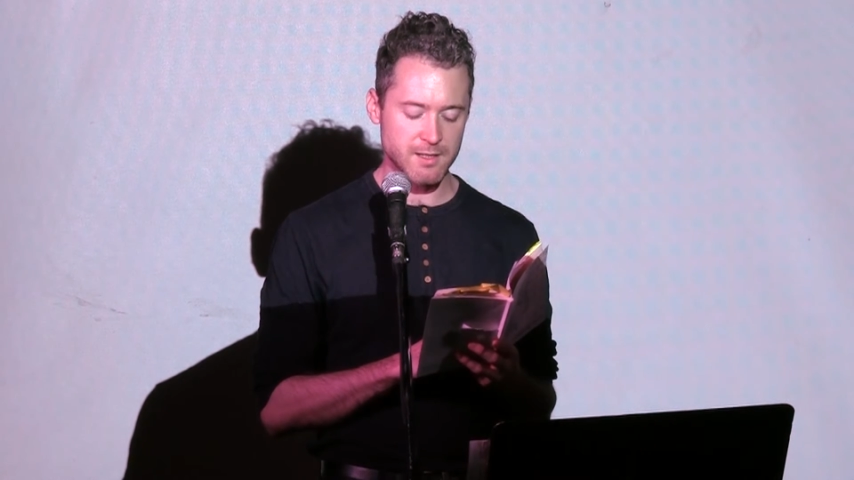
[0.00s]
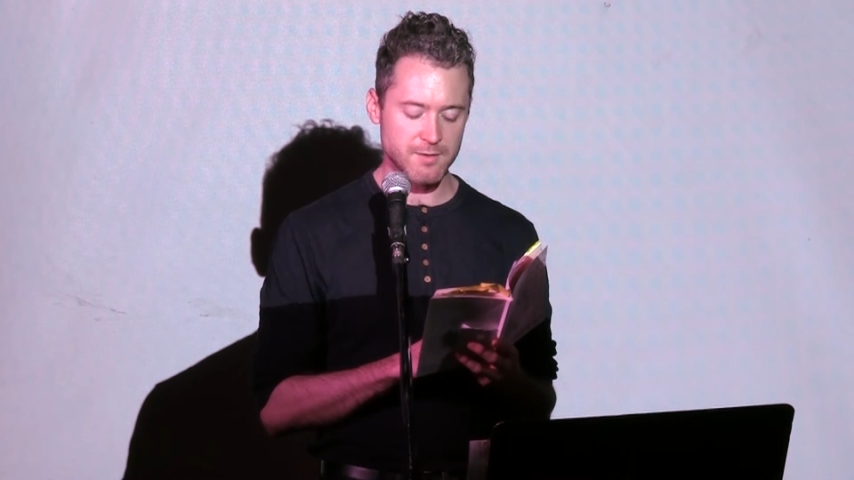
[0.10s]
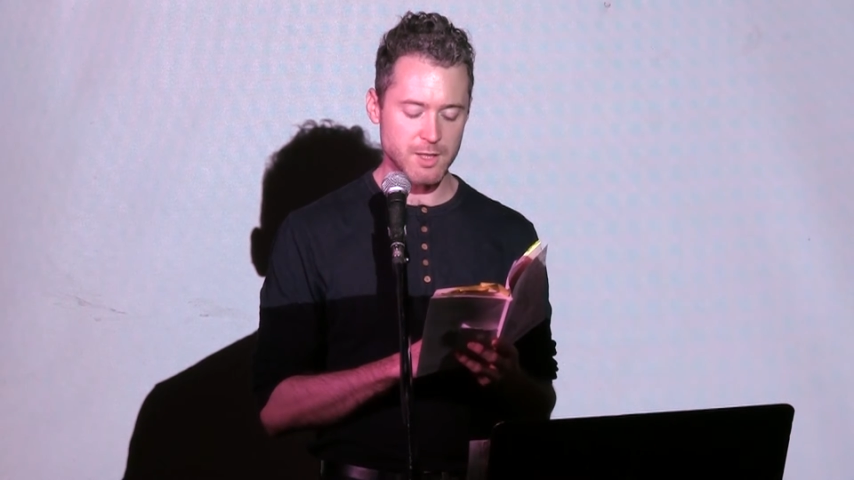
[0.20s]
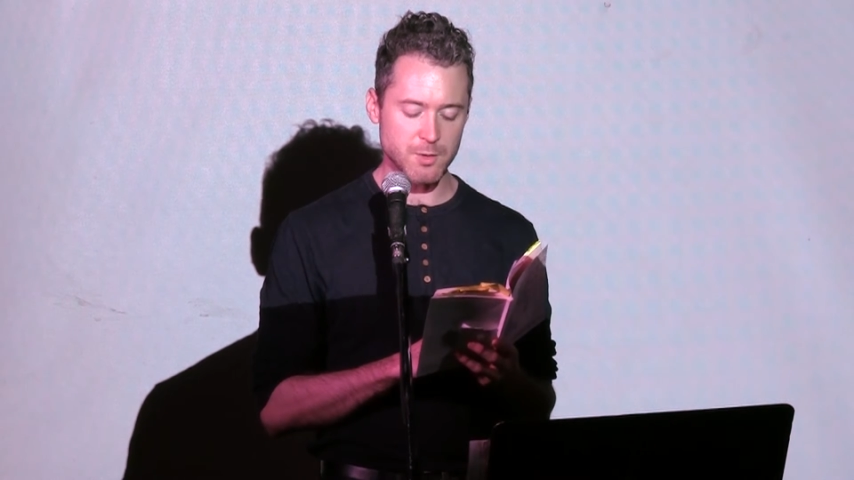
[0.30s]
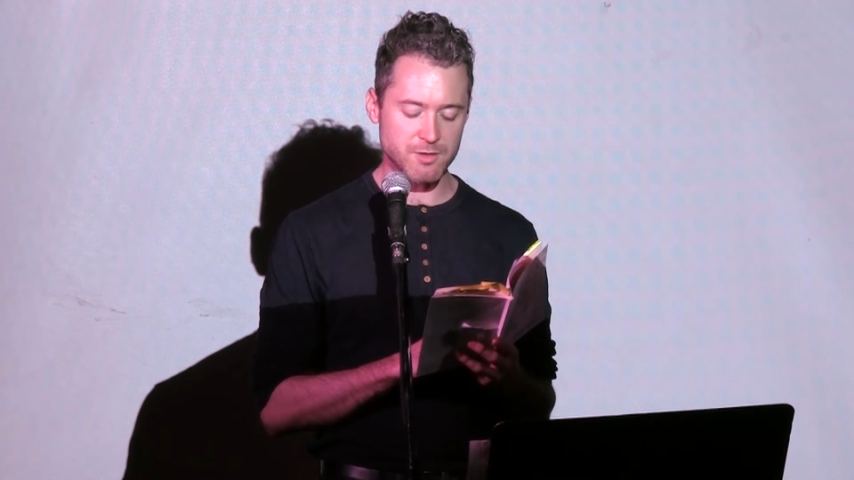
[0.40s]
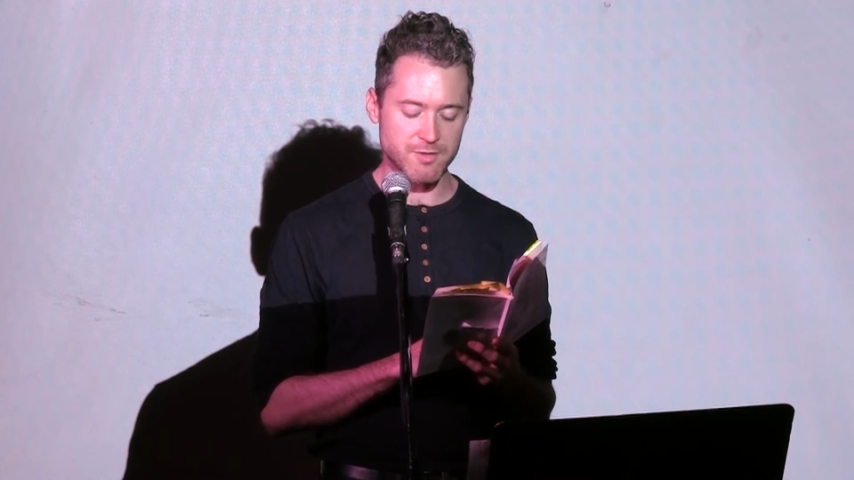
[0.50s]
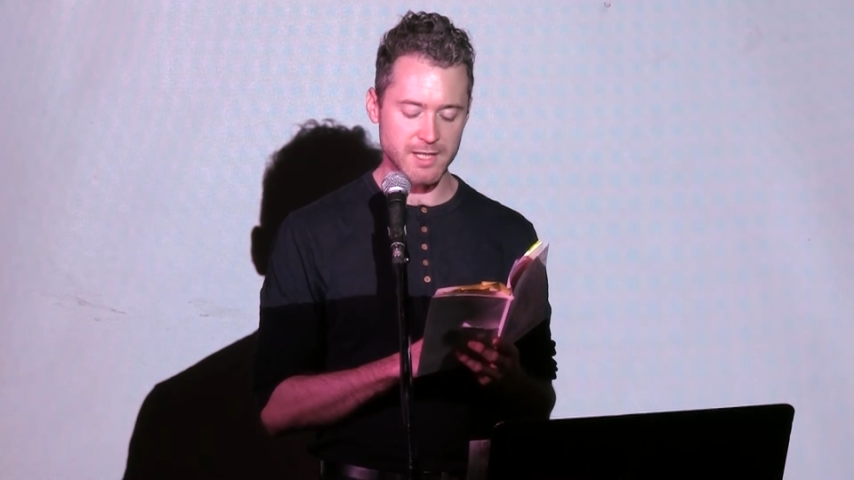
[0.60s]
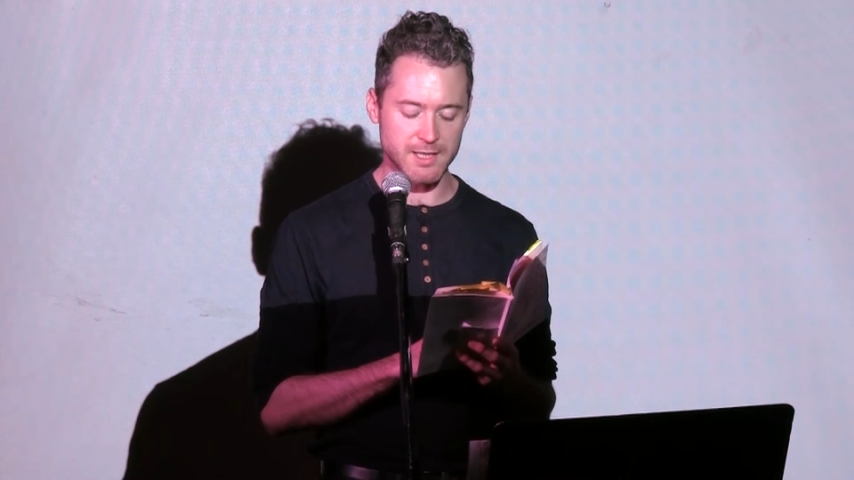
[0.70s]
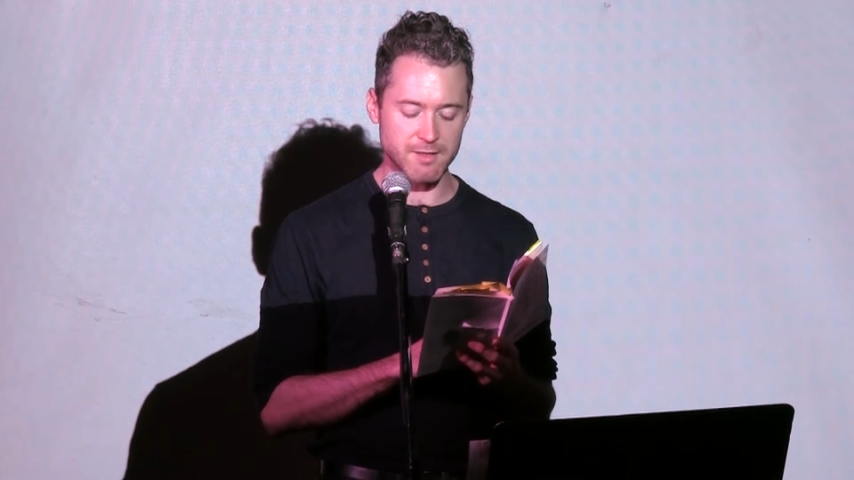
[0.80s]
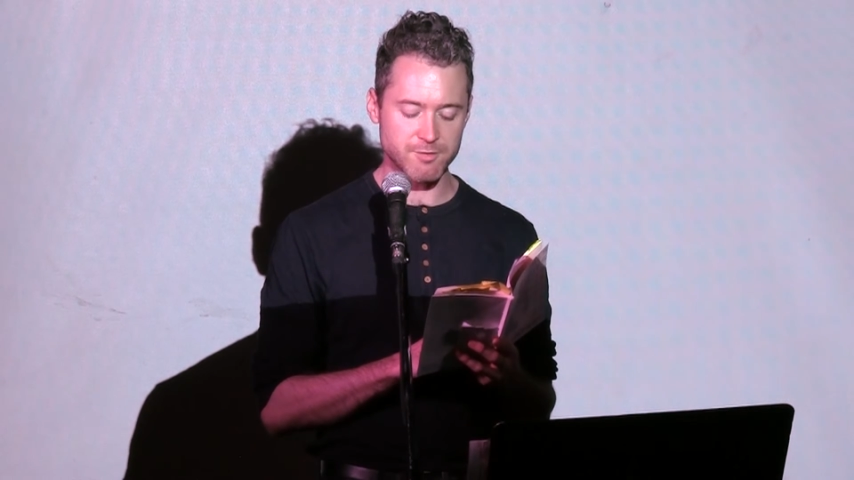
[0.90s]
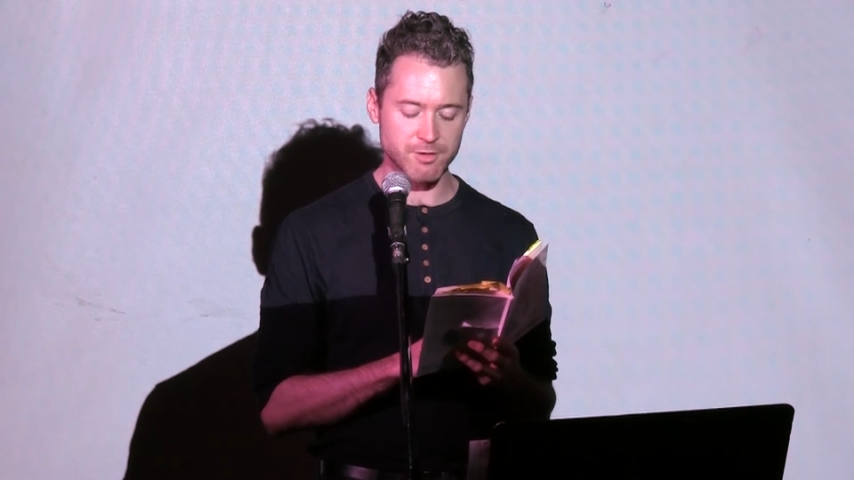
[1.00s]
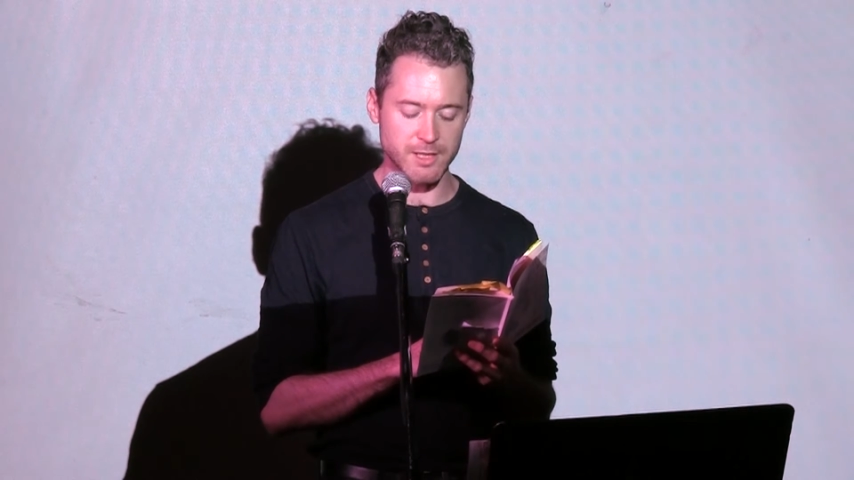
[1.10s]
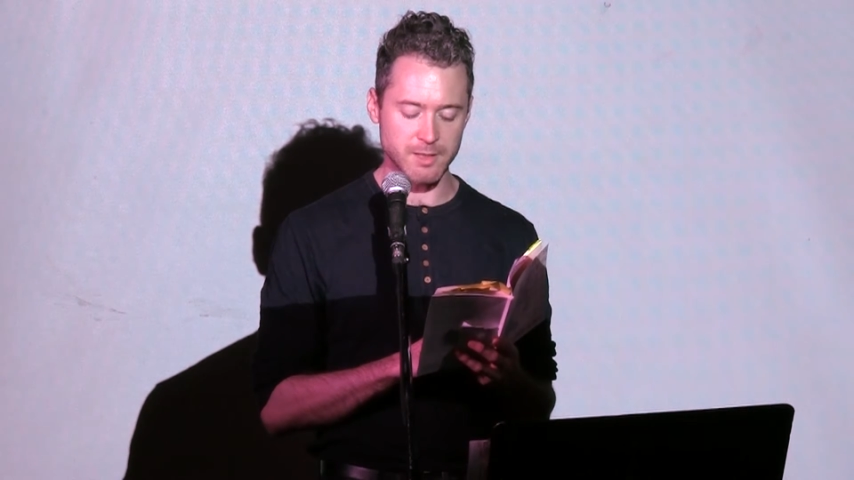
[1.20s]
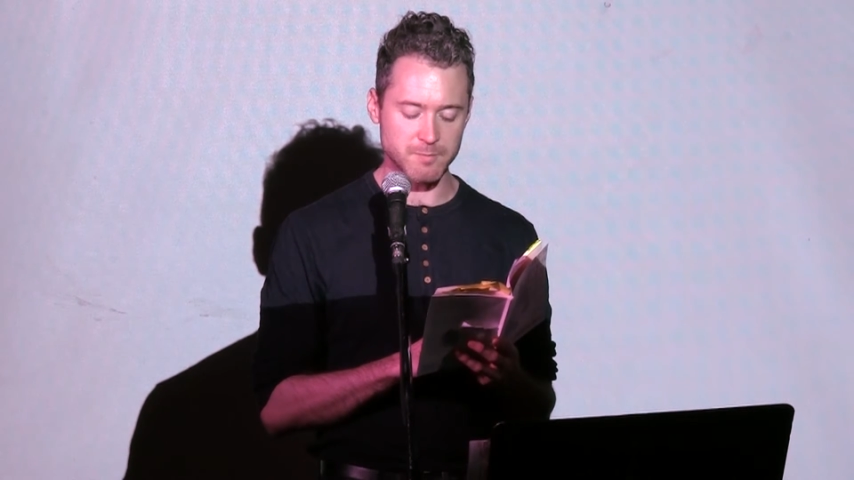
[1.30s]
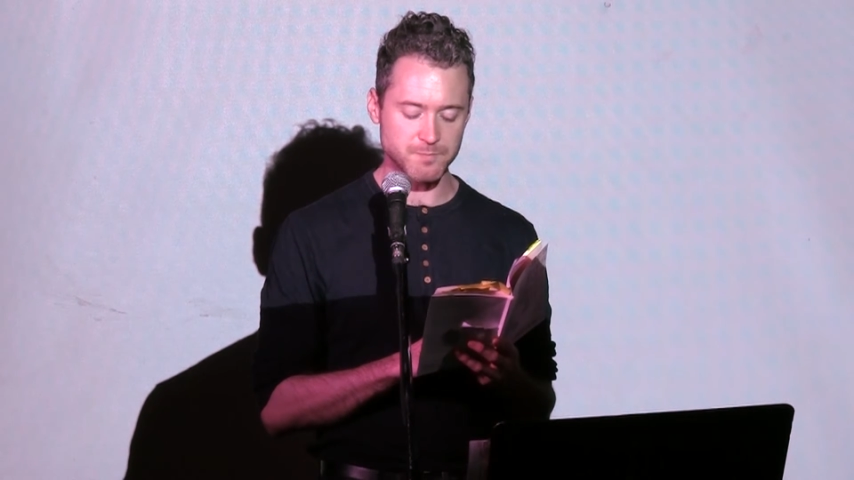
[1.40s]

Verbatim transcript: that you are finally free.